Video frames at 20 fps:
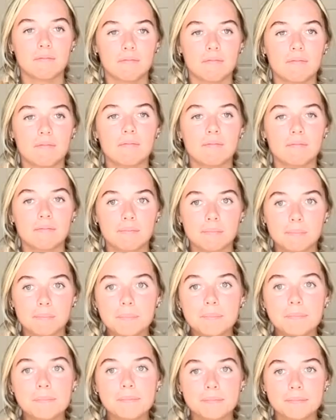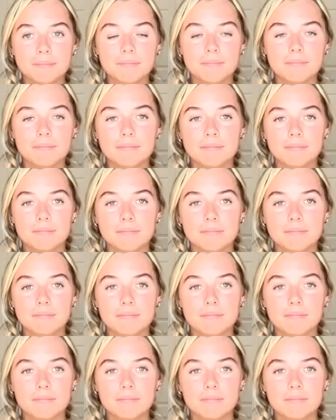
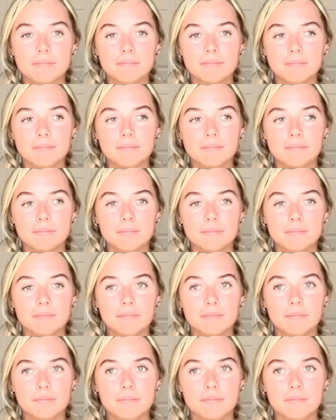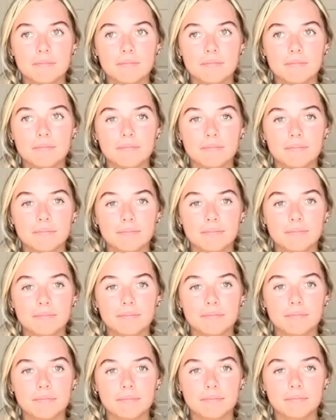
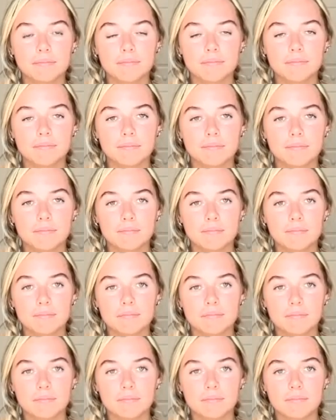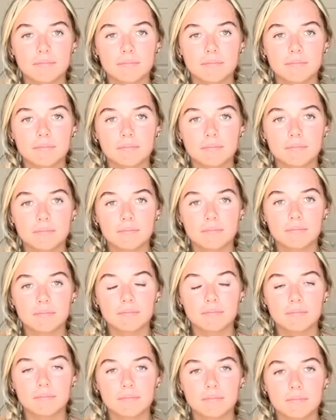
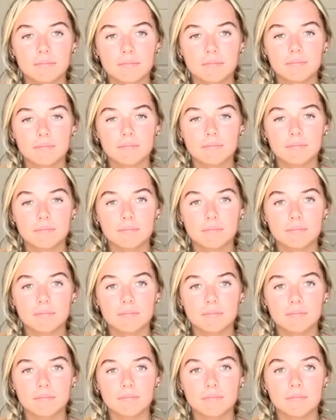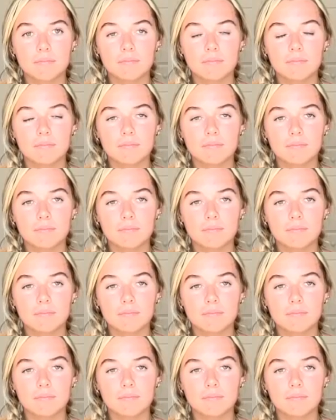(not speaking)